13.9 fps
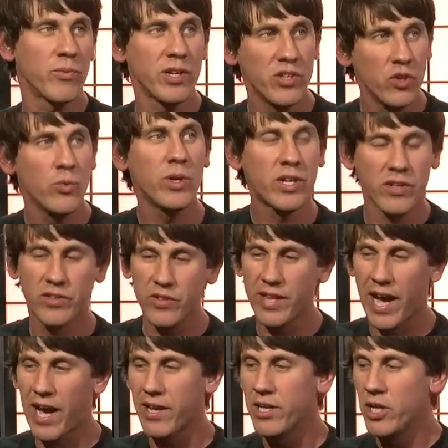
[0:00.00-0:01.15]
We knew we could do
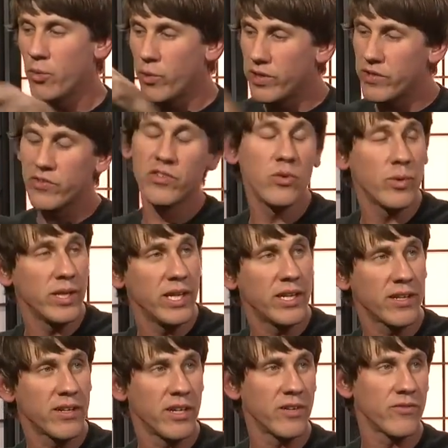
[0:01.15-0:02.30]
that. We just knew we
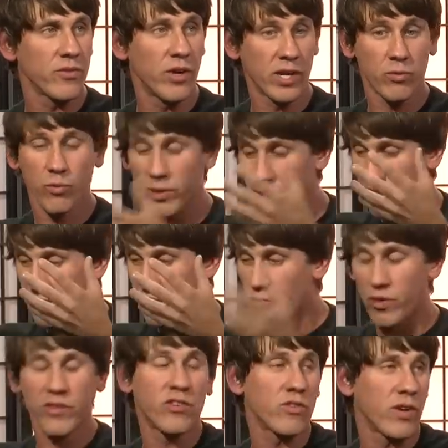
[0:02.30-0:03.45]
needed enough, like we needed to
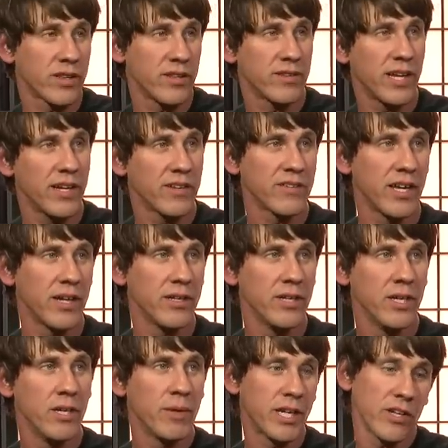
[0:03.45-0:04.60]
resurrect the data data set.
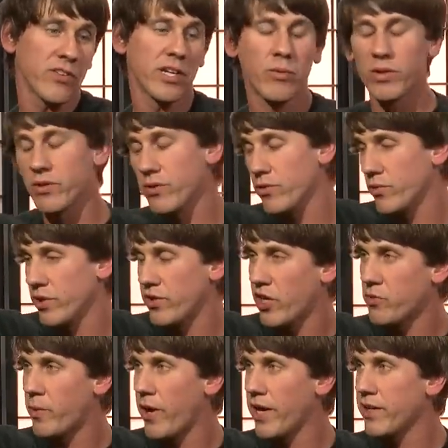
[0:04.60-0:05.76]
Because like when, when
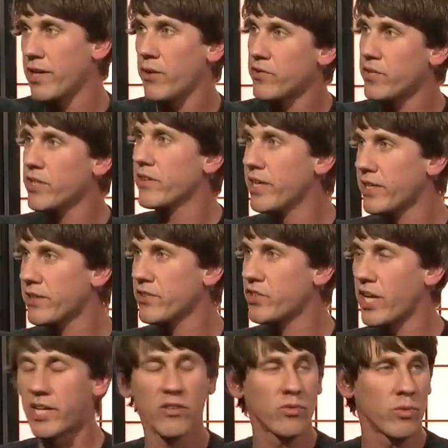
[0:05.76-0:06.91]
dodgeball ended, that was it. Like the
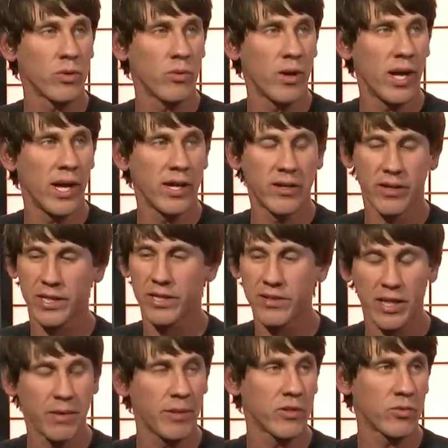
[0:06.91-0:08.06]
check-ins went away and like the
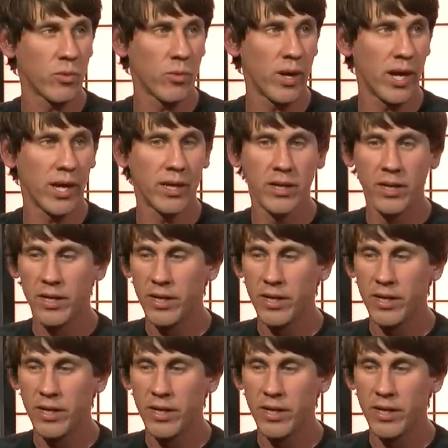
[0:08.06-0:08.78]
database went away.